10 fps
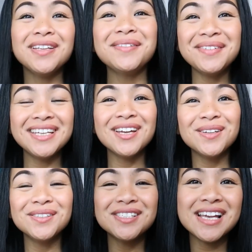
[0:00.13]
Hola
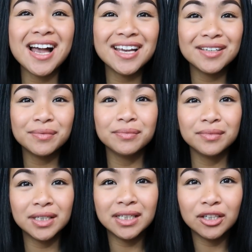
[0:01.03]
Camigos, I
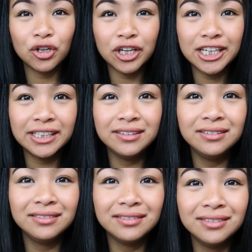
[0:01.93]
am crooked.